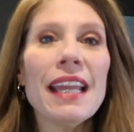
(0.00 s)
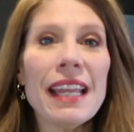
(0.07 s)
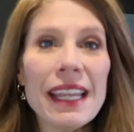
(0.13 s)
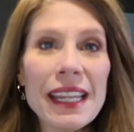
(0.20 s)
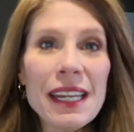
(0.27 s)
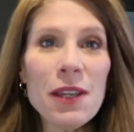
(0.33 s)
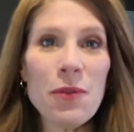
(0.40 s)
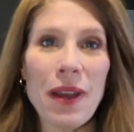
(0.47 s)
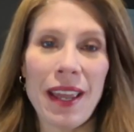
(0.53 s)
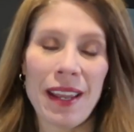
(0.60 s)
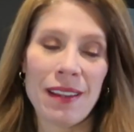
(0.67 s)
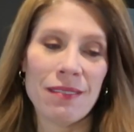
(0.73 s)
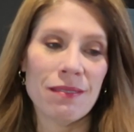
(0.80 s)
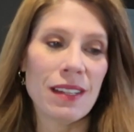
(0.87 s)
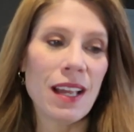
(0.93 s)

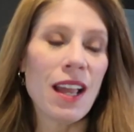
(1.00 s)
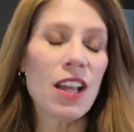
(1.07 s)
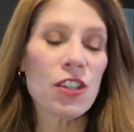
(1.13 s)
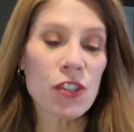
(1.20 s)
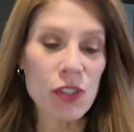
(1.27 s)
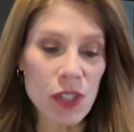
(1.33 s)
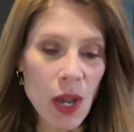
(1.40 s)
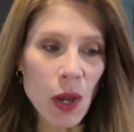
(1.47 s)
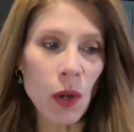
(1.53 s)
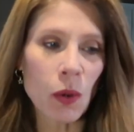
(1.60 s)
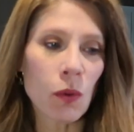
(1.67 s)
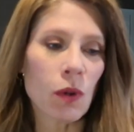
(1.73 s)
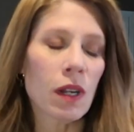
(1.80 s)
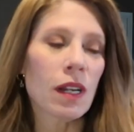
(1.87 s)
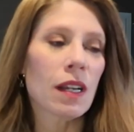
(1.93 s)
Anyway,
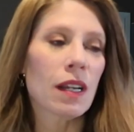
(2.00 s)
so